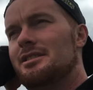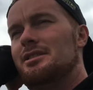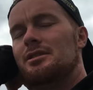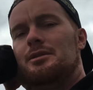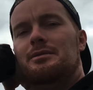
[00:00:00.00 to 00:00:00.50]

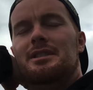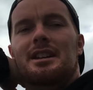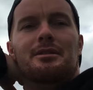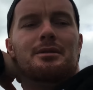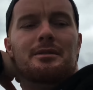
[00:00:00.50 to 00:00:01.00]
So hopefully
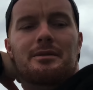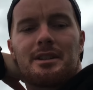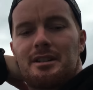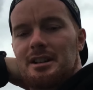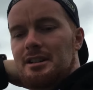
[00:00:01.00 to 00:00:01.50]
get one
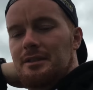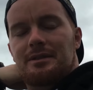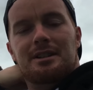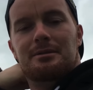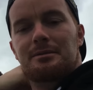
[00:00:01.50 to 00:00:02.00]
figured out. If
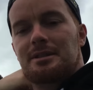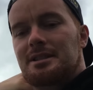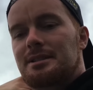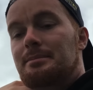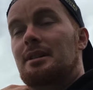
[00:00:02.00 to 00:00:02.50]
anyone wants
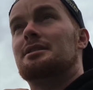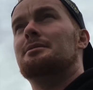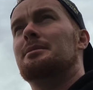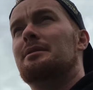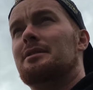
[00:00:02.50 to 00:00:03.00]
to
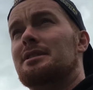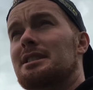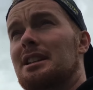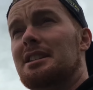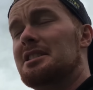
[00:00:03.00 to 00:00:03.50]
sponsor me for a
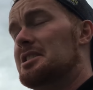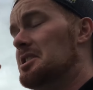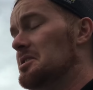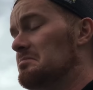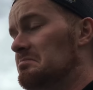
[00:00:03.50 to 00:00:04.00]
sled this
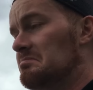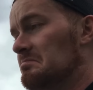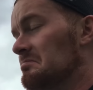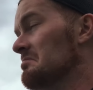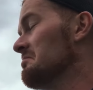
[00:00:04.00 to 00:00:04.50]
year,
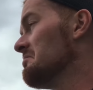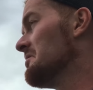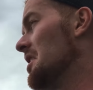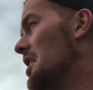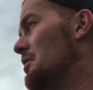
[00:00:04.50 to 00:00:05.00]

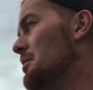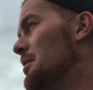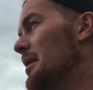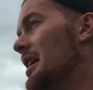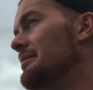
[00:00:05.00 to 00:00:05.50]
I wouldn't be
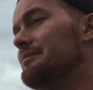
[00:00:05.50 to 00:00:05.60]
mad.